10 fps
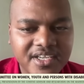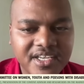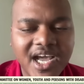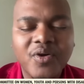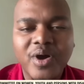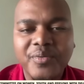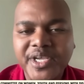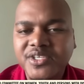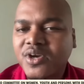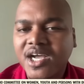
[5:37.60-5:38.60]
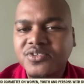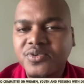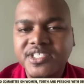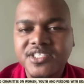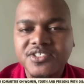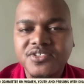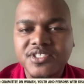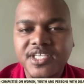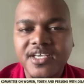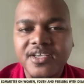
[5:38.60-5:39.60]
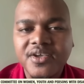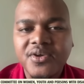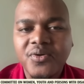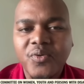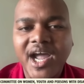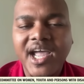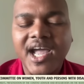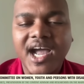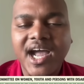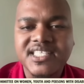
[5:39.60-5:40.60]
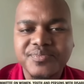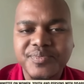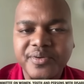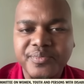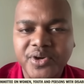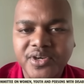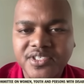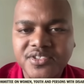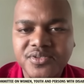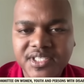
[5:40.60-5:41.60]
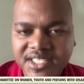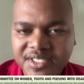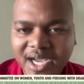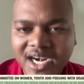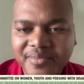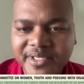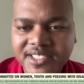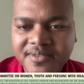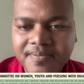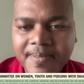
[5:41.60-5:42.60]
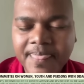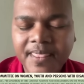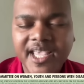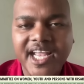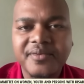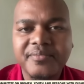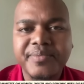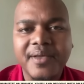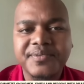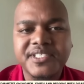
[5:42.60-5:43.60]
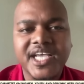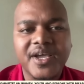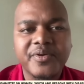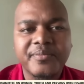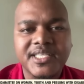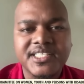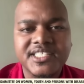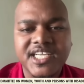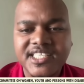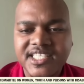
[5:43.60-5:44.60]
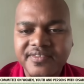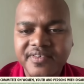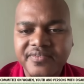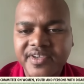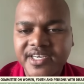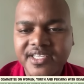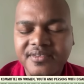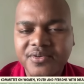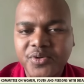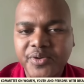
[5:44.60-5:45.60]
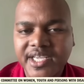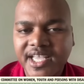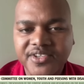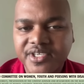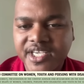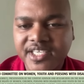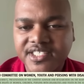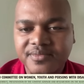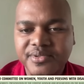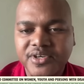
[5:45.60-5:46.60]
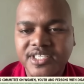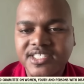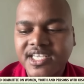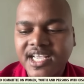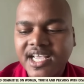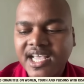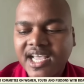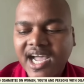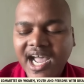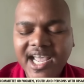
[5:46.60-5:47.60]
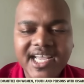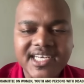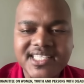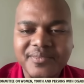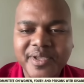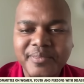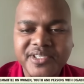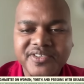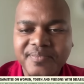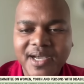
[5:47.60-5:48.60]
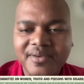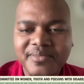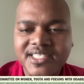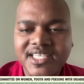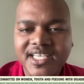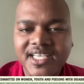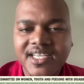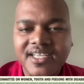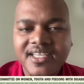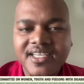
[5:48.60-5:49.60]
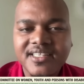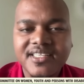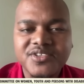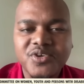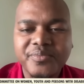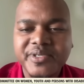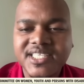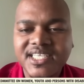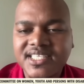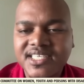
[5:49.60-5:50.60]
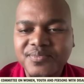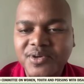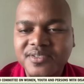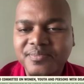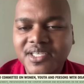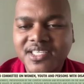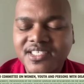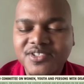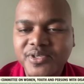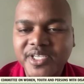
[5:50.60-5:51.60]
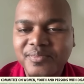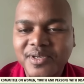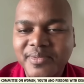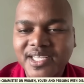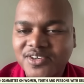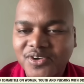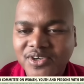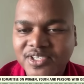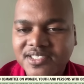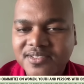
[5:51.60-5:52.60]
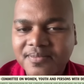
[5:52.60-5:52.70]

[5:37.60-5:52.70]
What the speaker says: now we're made to ask questions to say, why is this being brought to this parliament? And perhaps, Chair, we must just give a very quick education, because I heard some members of parliament saying this committee has a responsibility to implement laws.